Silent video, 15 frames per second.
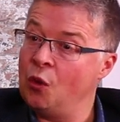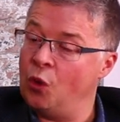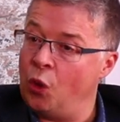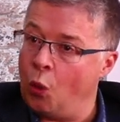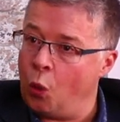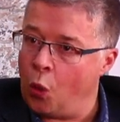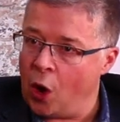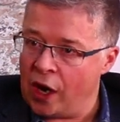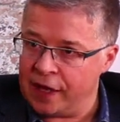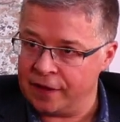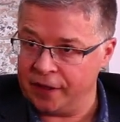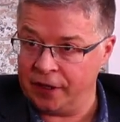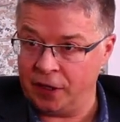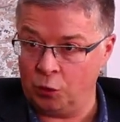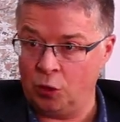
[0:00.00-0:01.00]
the way that
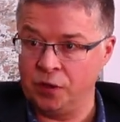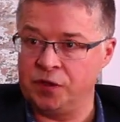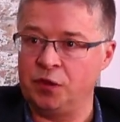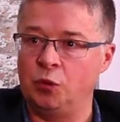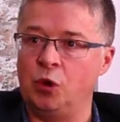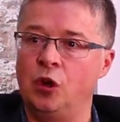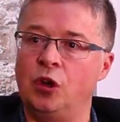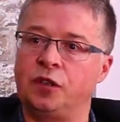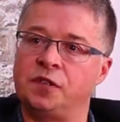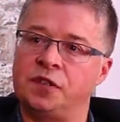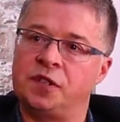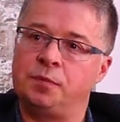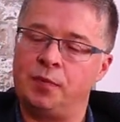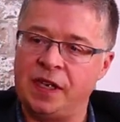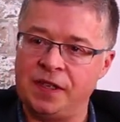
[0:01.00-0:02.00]
I want to work, the
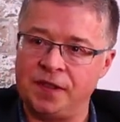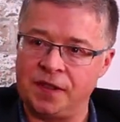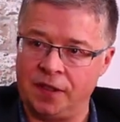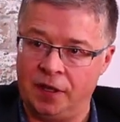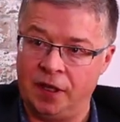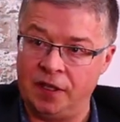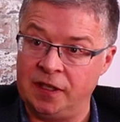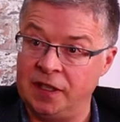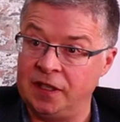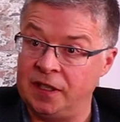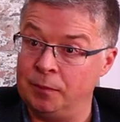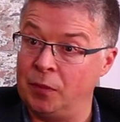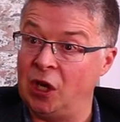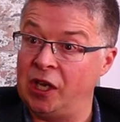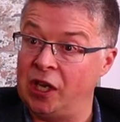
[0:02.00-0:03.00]
space that I need in
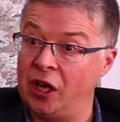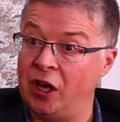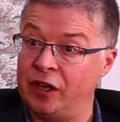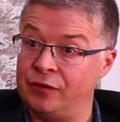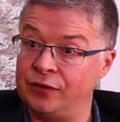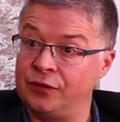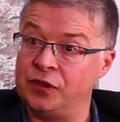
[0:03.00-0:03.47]
my life